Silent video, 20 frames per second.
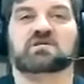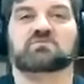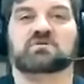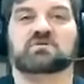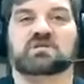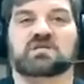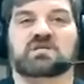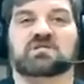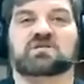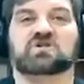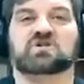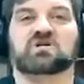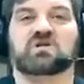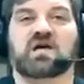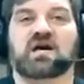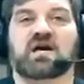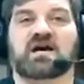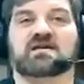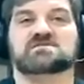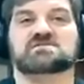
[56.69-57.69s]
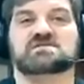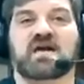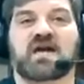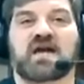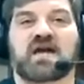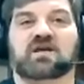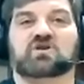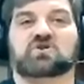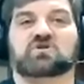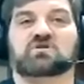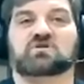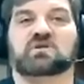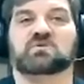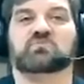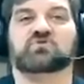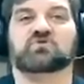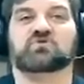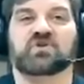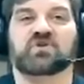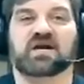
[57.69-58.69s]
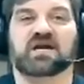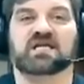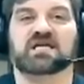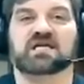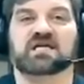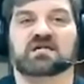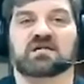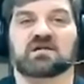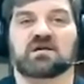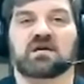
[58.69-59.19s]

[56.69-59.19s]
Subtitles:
with each class actually providing